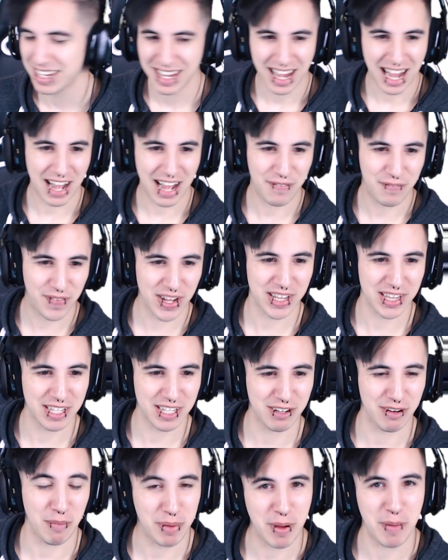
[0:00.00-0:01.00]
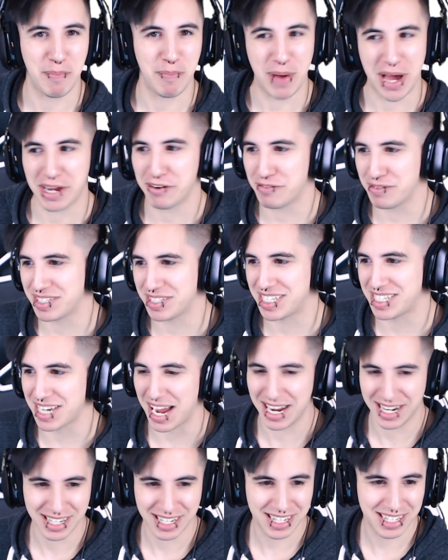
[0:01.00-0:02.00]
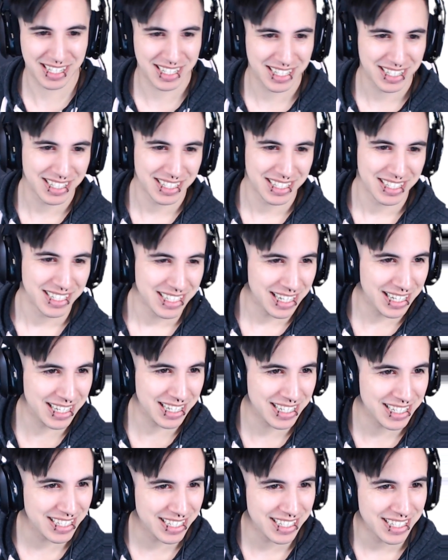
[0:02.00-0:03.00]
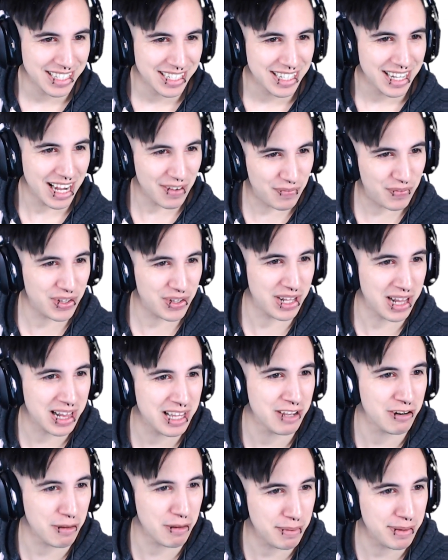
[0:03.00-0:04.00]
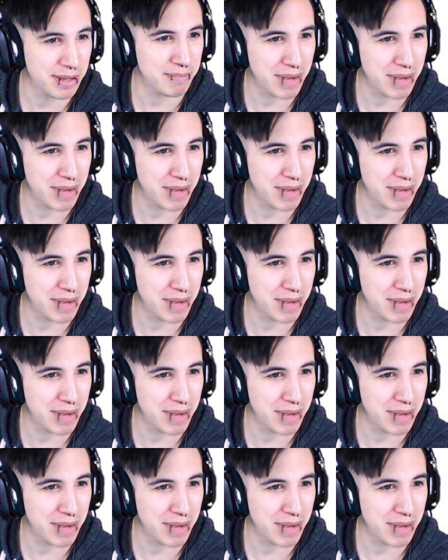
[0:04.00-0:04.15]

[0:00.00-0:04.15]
I feel a little bit better inside. I feel a little bit